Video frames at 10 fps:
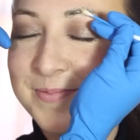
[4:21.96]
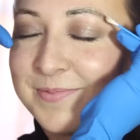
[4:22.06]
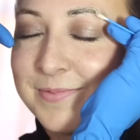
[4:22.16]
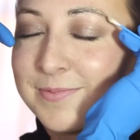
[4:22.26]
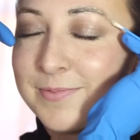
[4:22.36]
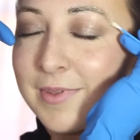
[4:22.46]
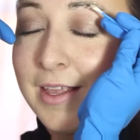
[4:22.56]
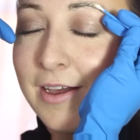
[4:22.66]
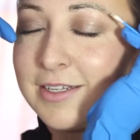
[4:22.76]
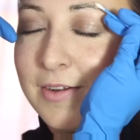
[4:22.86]
And this is
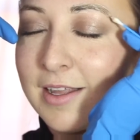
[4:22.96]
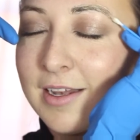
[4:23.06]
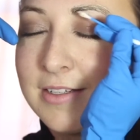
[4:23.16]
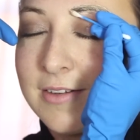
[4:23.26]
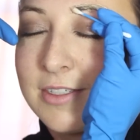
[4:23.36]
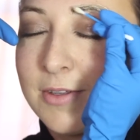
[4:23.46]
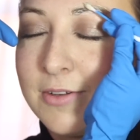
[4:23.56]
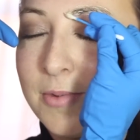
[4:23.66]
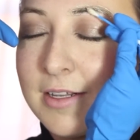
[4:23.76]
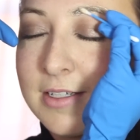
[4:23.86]
obviously so you don't feel
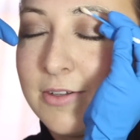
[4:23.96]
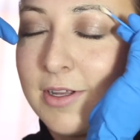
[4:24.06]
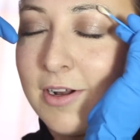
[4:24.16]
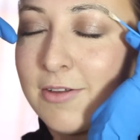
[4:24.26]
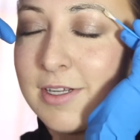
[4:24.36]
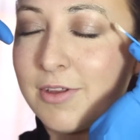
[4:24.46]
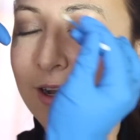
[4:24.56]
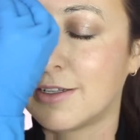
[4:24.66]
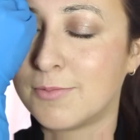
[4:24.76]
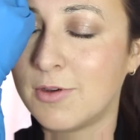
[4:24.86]
anything when she
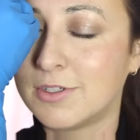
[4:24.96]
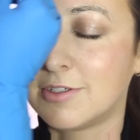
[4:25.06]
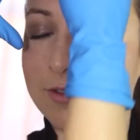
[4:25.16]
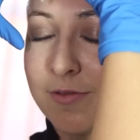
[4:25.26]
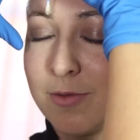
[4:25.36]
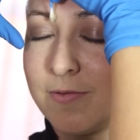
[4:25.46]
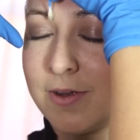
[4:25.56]
scores into your